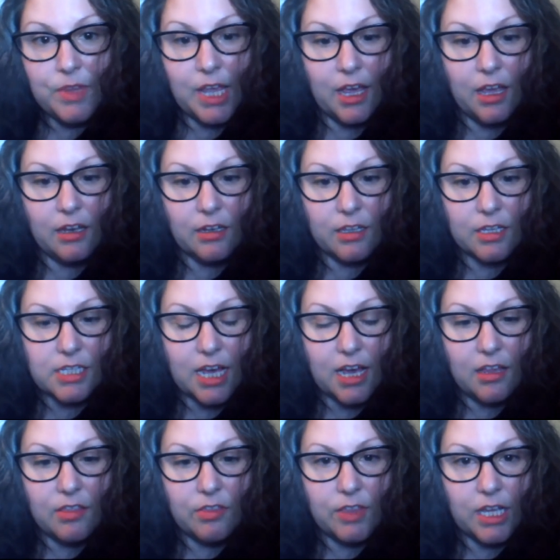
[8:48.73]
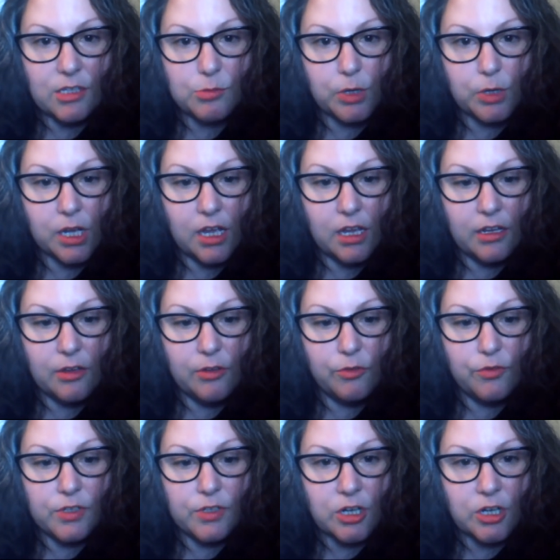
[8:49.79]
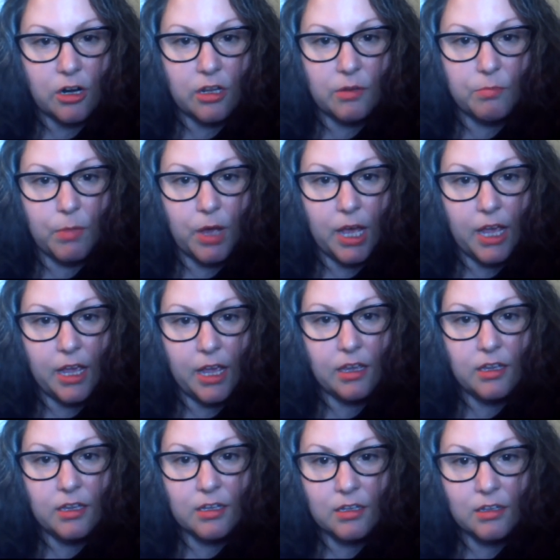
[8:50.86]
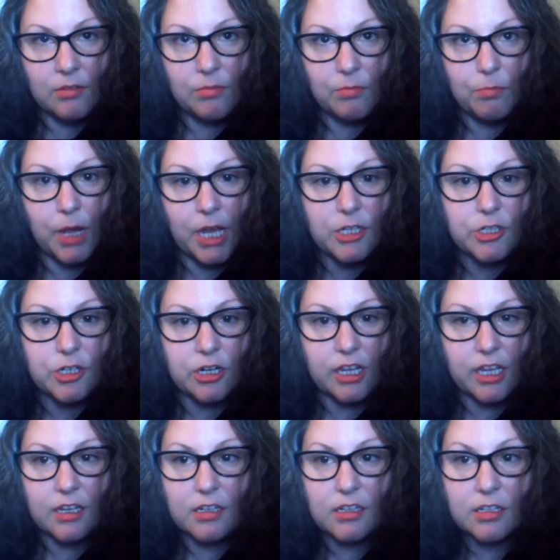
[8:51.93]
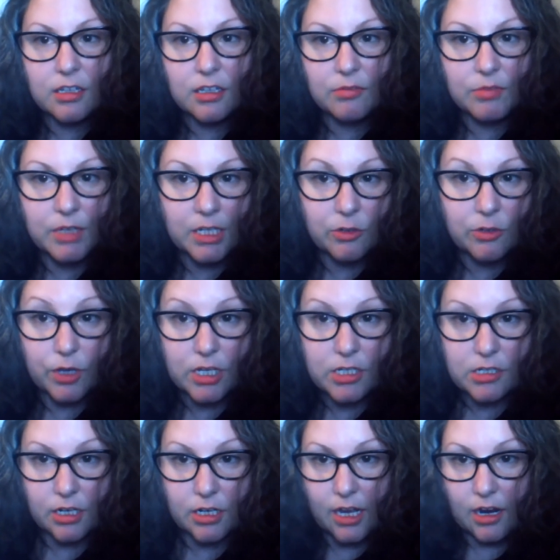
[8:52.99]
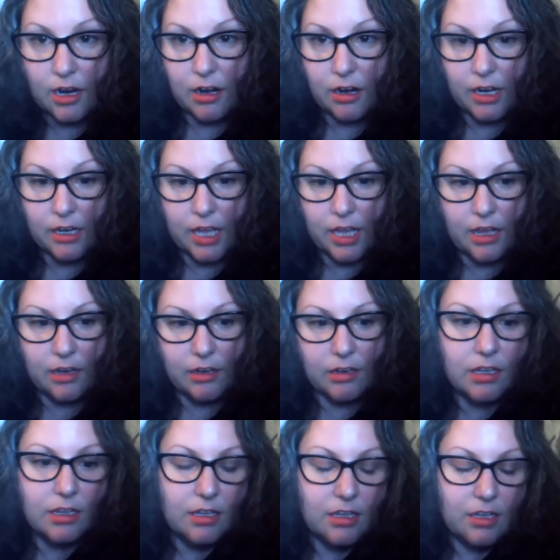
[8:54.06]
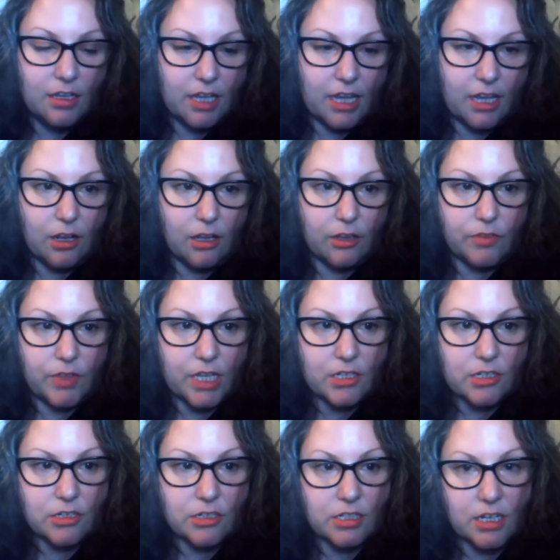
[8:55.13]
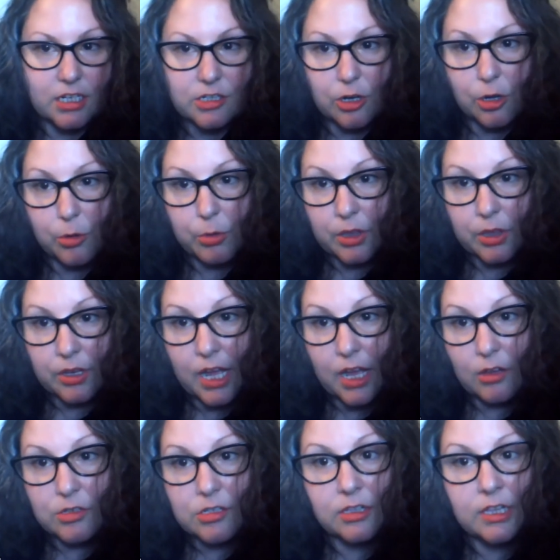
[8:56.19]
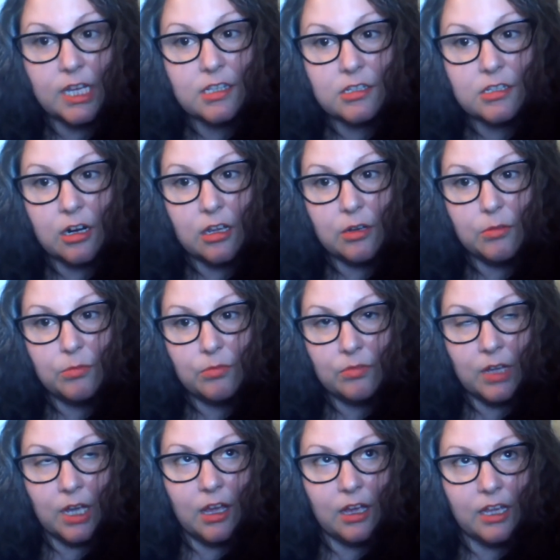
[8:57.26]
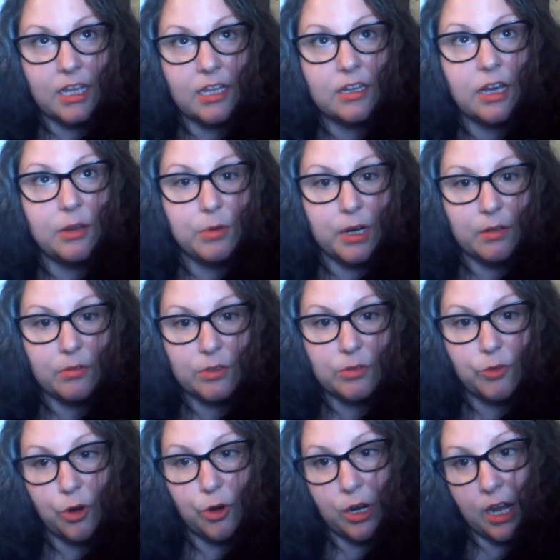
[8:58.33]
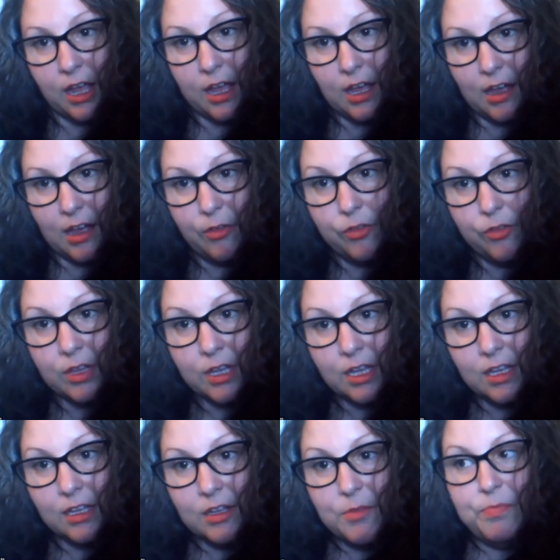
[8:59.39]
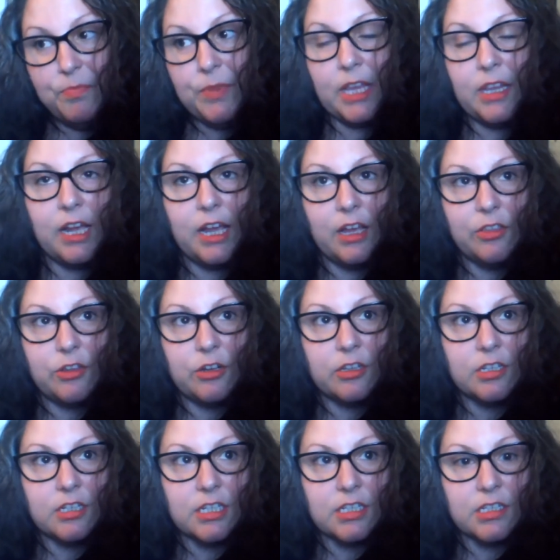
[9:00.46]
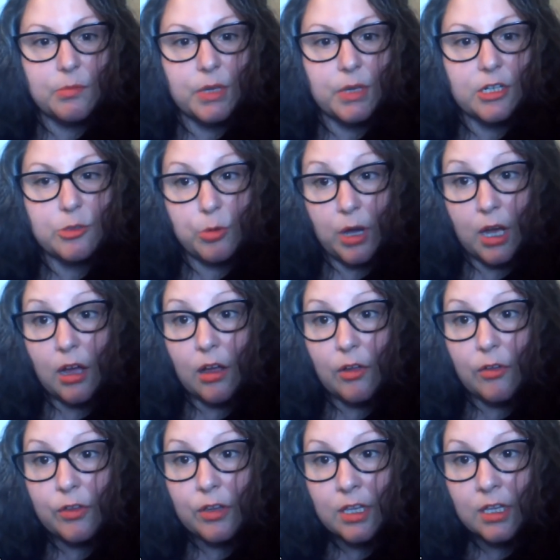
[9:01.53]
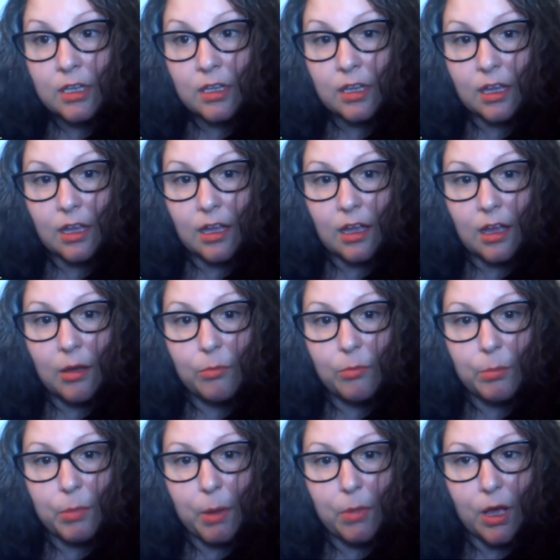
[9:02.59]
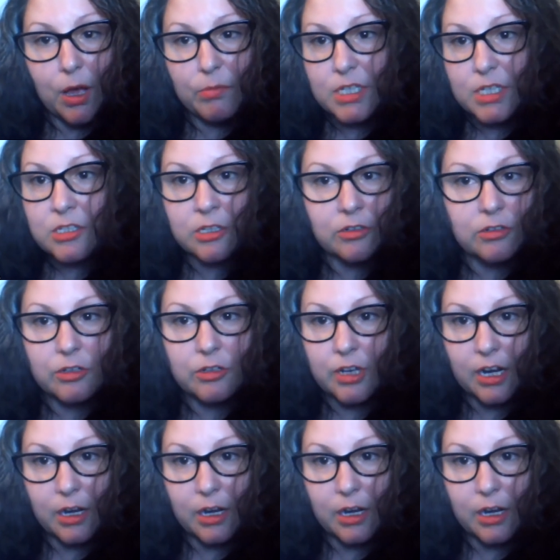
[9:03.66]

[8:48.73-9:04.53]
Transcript: and because that that's what kind of started my my journey into into foster care and and and all of the issues that I struggle with now. So that started. Uh, he died when I was four and a half, and then I entered the system at twelve um, when my mom just couldn't do